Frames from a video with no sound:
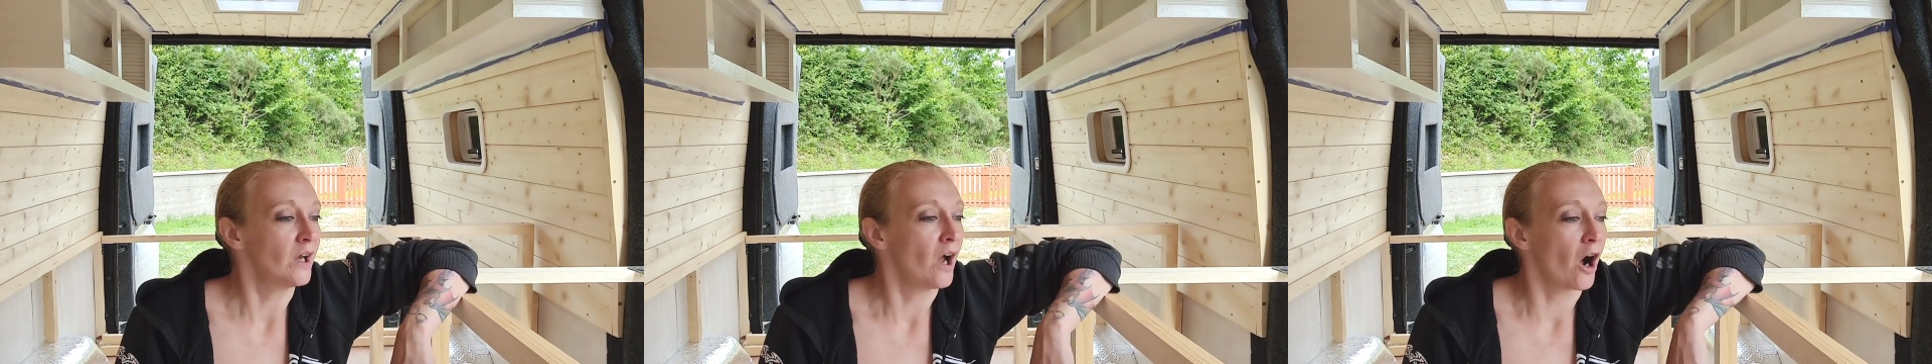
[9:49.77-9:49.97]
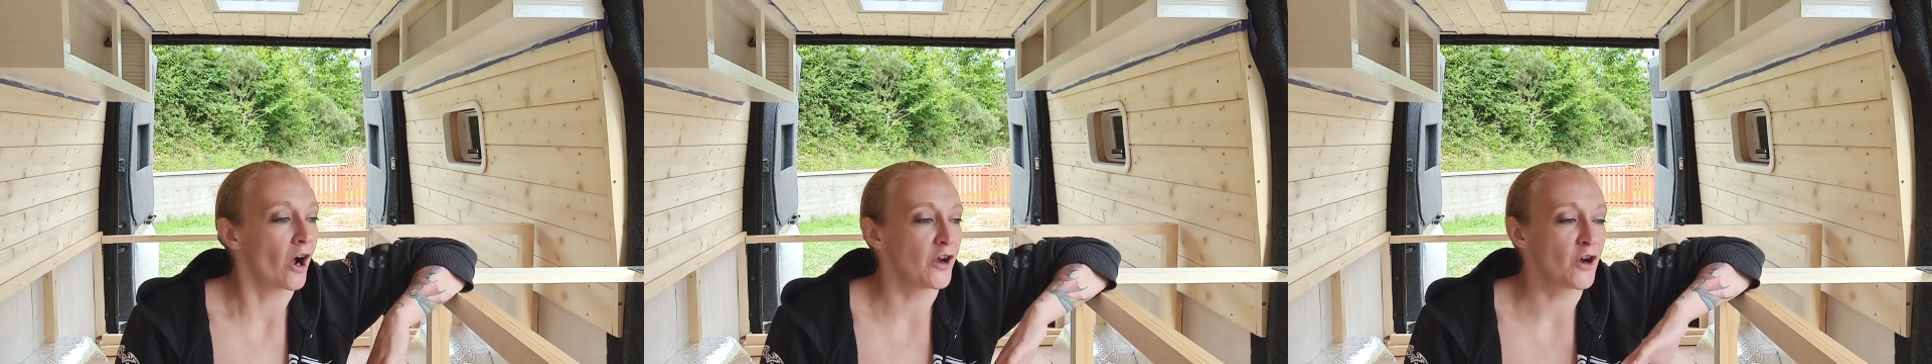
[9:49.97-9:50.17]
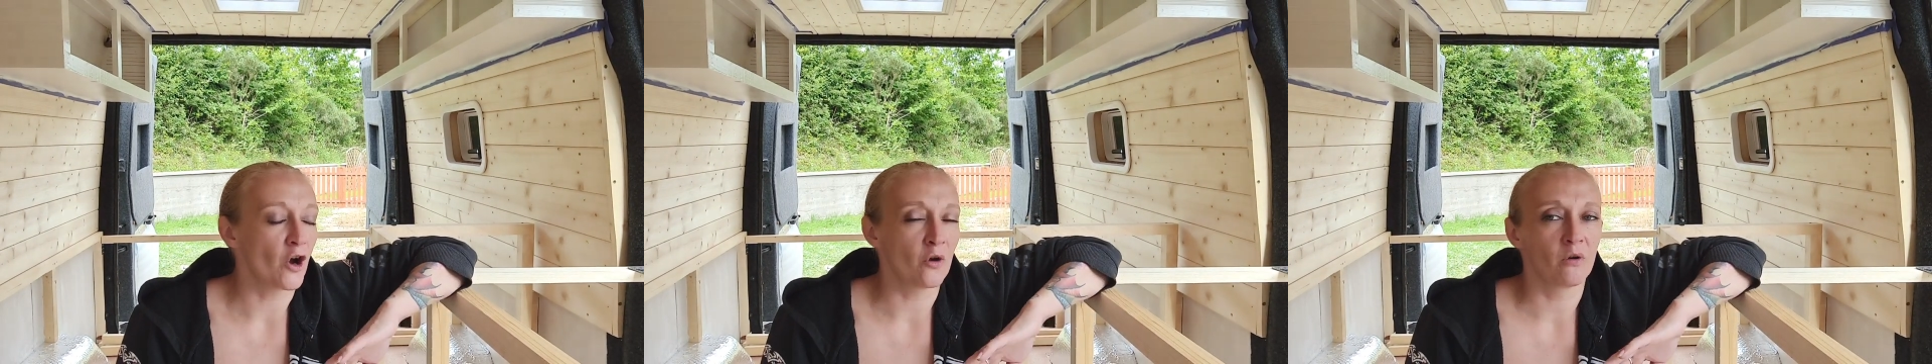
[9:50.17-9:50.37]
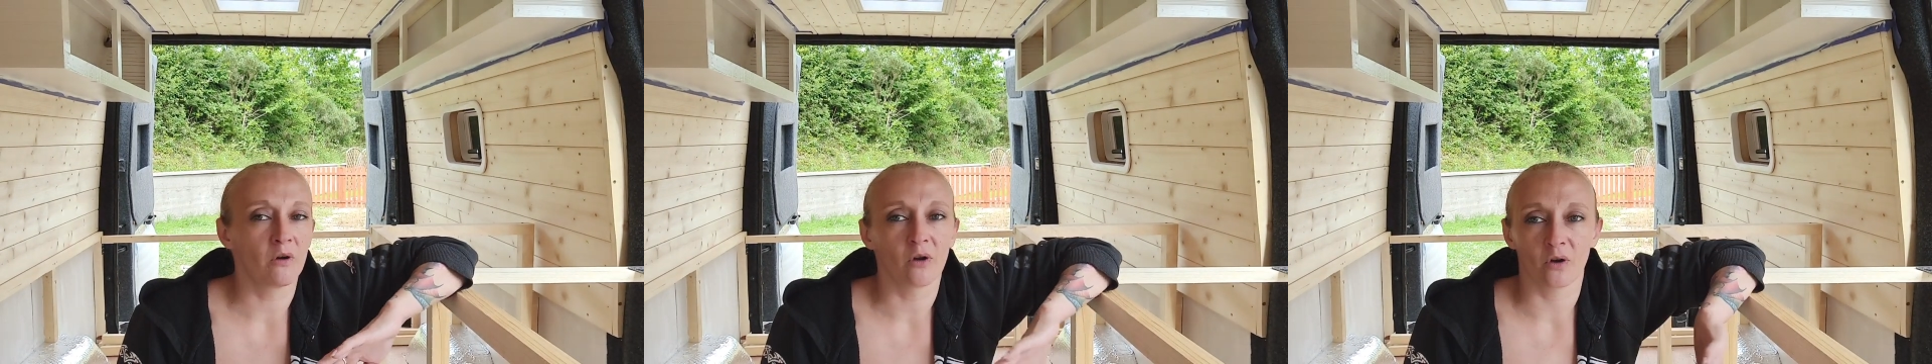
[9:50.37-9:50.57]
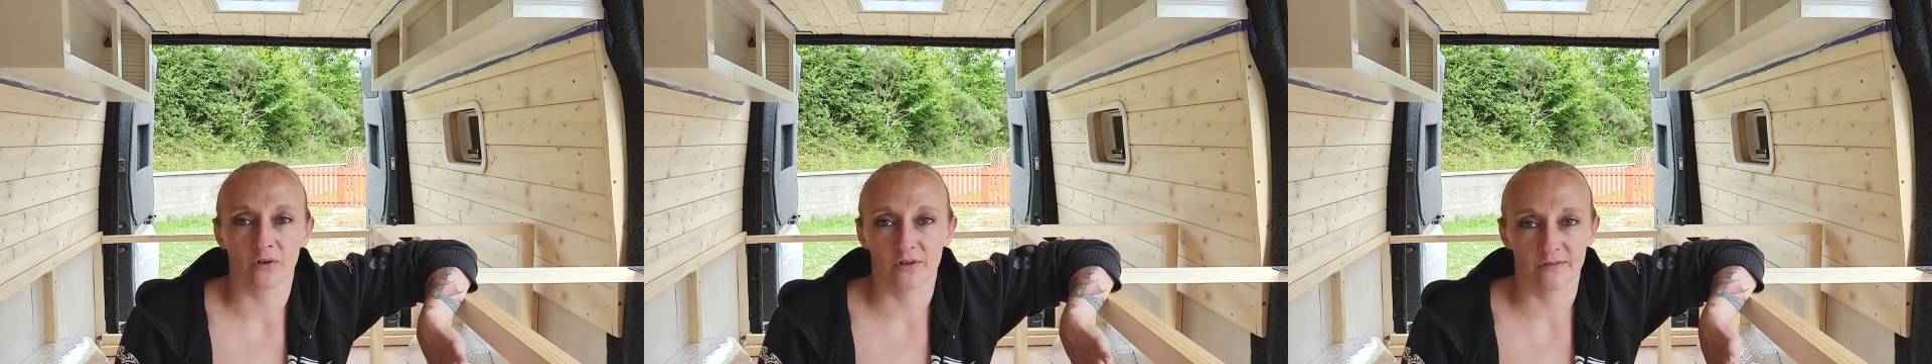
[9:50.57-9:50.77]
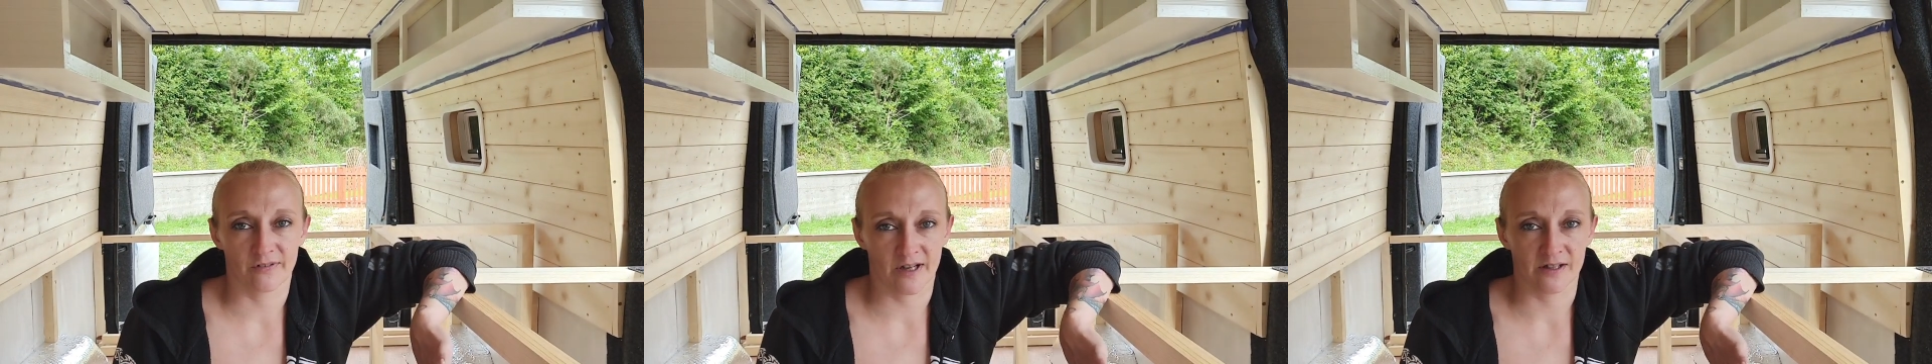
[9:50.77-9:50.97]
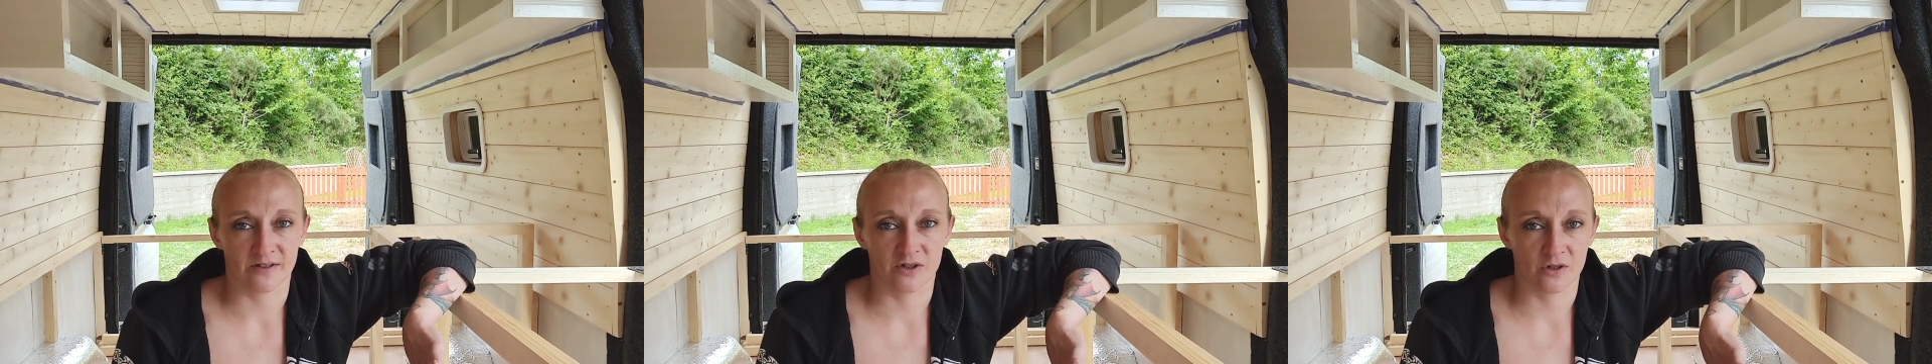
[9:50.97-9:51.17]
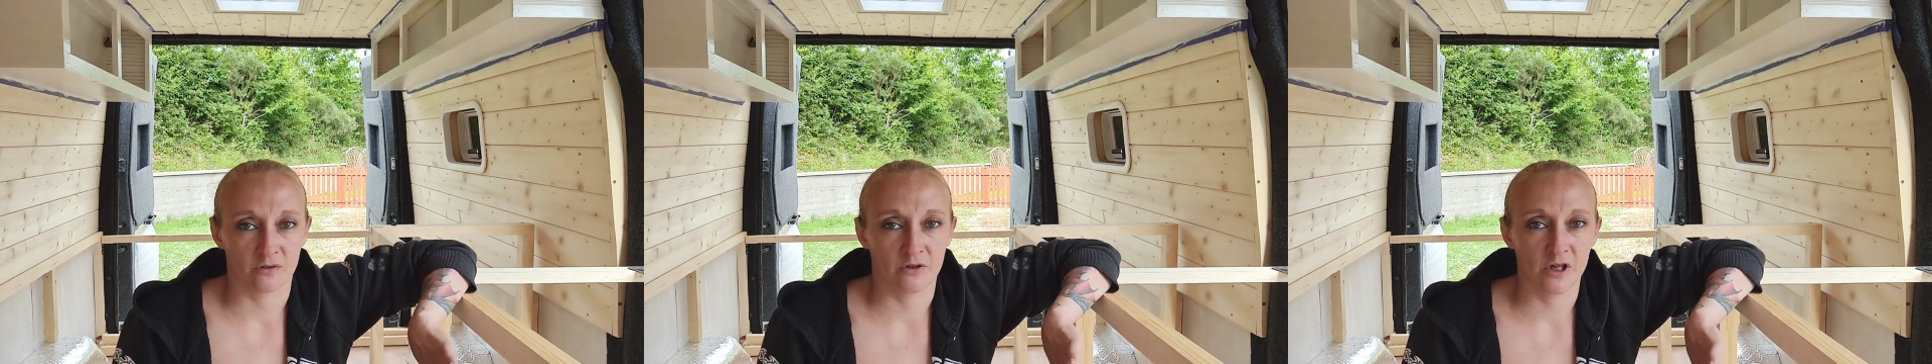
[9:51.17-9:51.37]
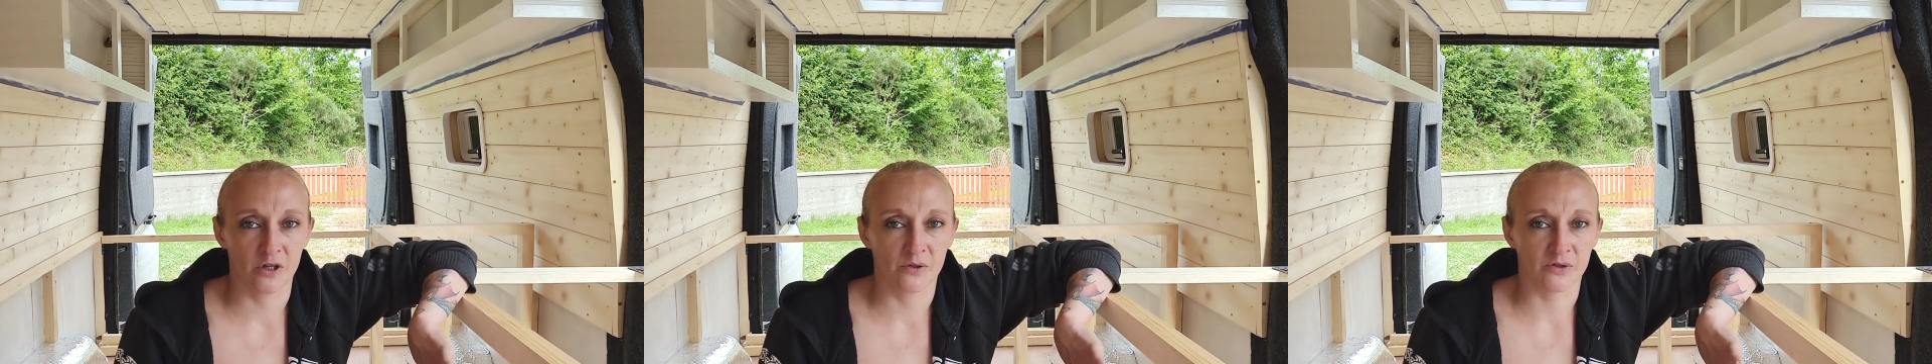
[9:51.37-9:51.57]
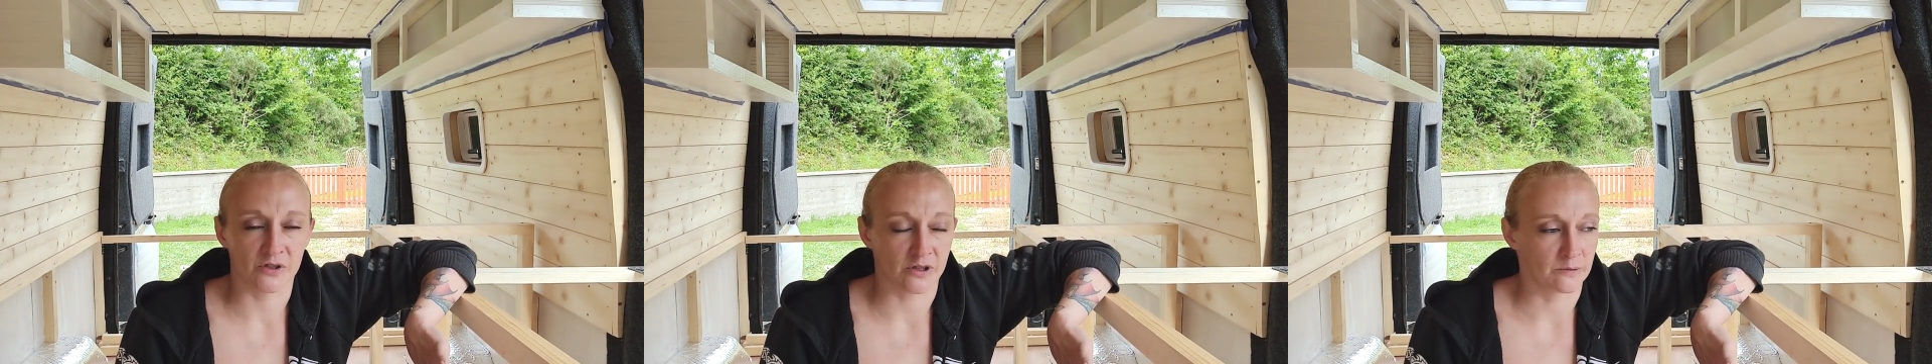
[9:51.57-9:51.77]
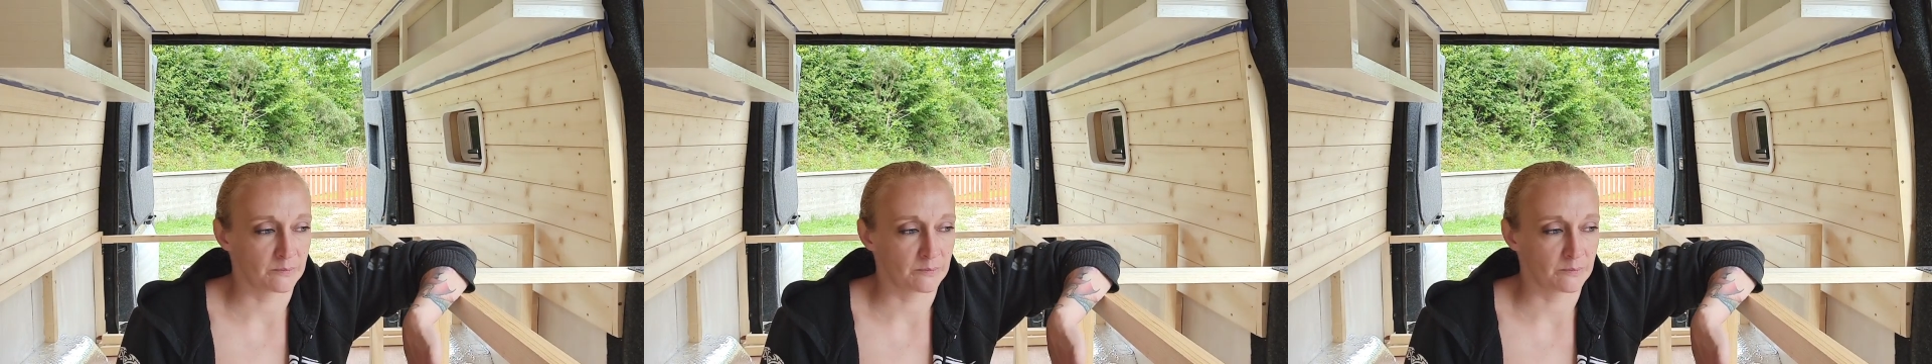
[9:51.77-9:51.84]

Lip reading: I know lots of fans do use them,